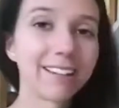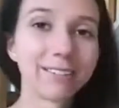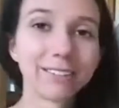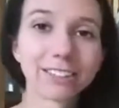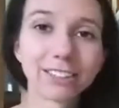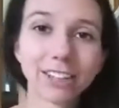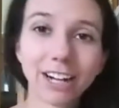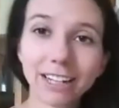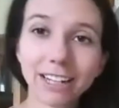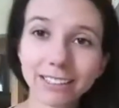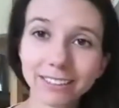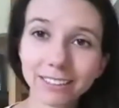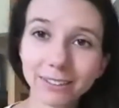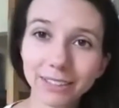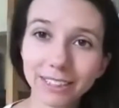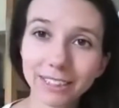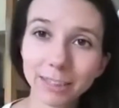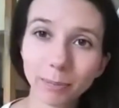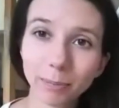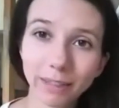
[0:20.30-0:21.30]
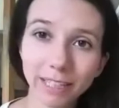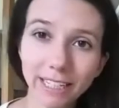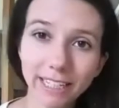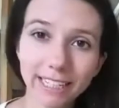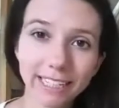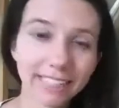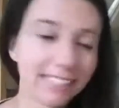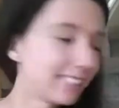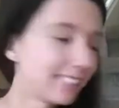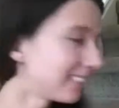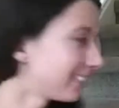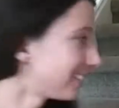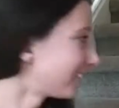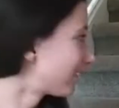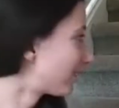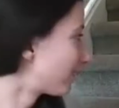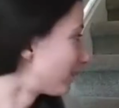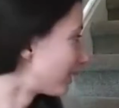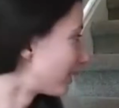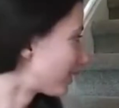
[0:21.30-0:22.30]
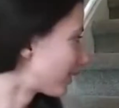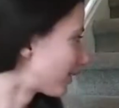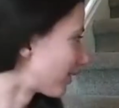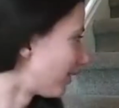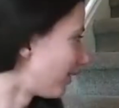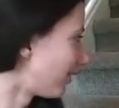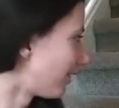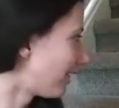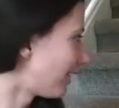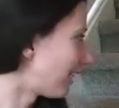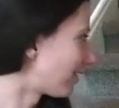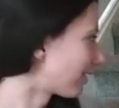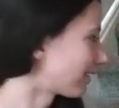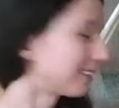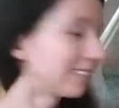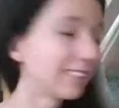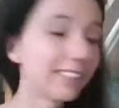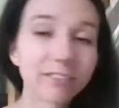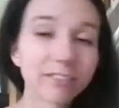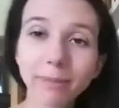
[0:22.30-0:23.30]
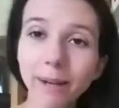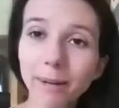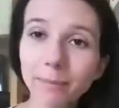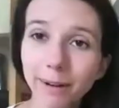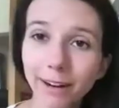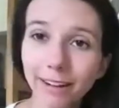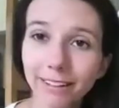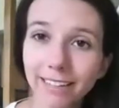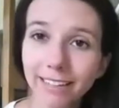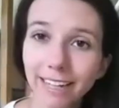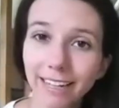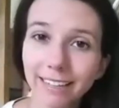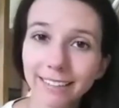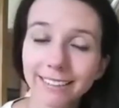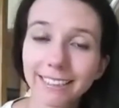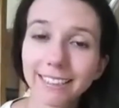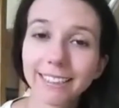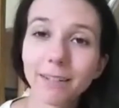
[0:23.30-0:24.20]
was trying to explain to a troll how to leave my broadcast,